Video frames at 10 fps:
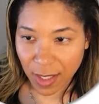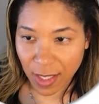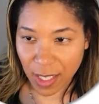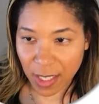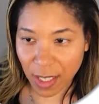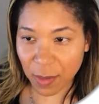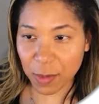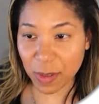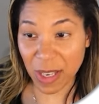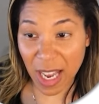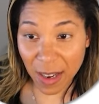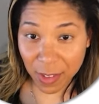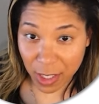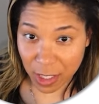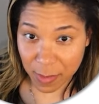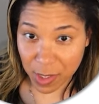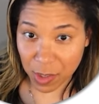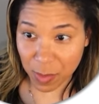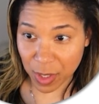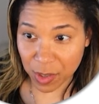And now that we have our error
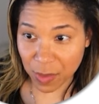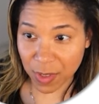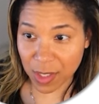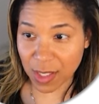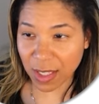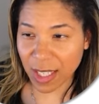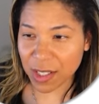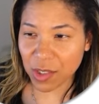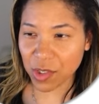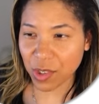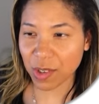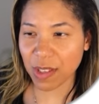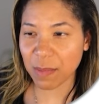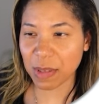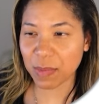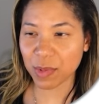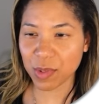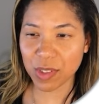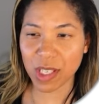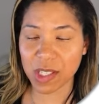message being surfaced, let's ensure that people
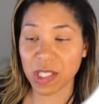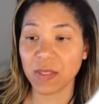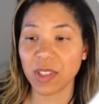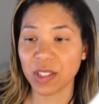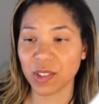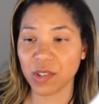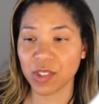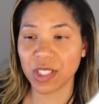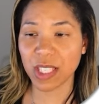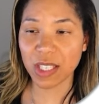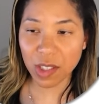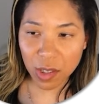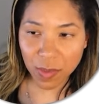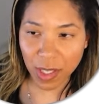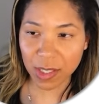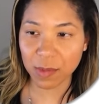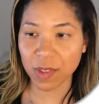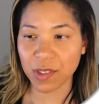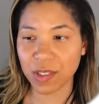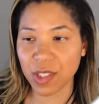using assistive technology get notified when
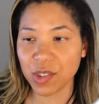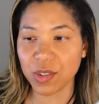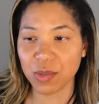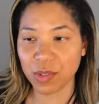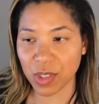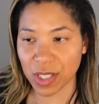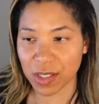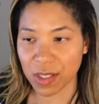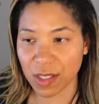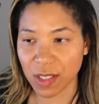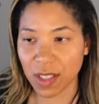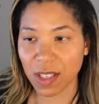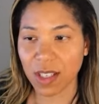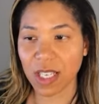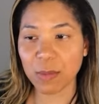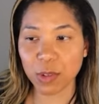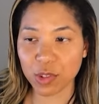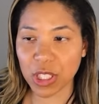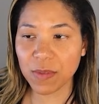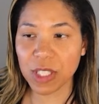there's an issue to address. And we'll
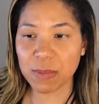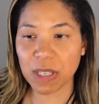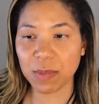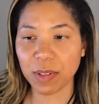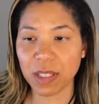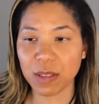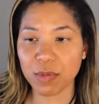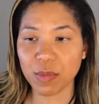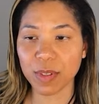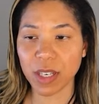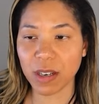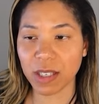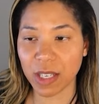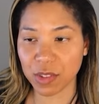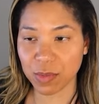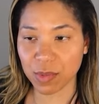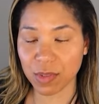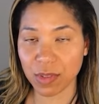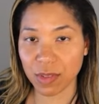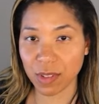achieve this by applying the appropriate ARIA
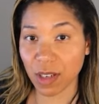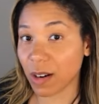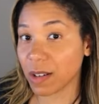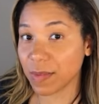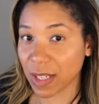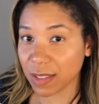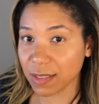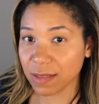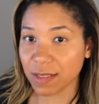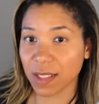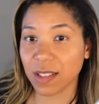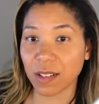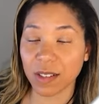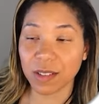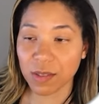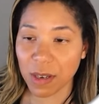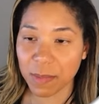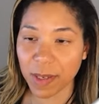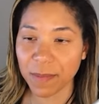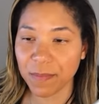attributes, ARIA invalid and ARIA described by.